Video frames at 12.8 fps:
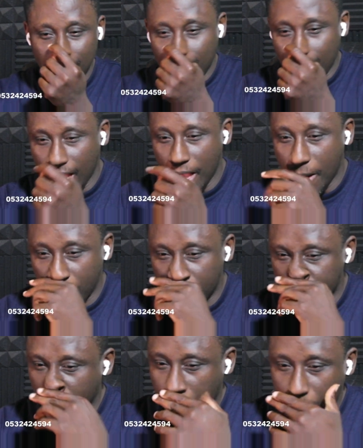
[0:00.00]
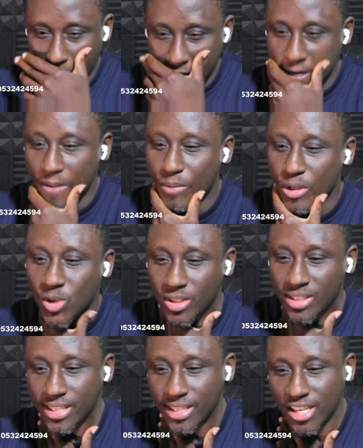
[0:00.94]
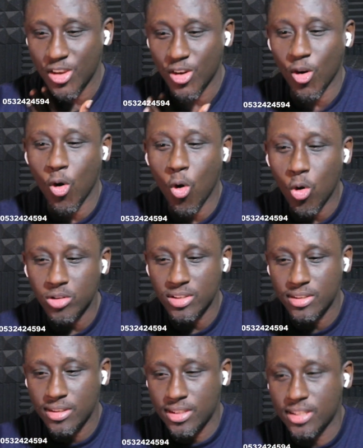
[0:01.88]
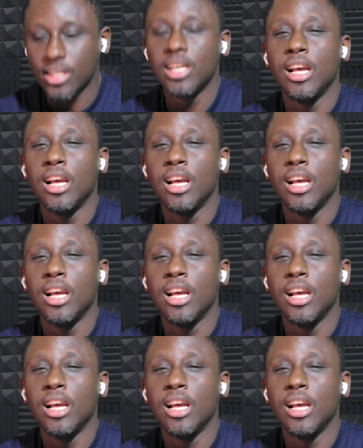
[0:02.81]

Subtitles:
My name is Otin, your host,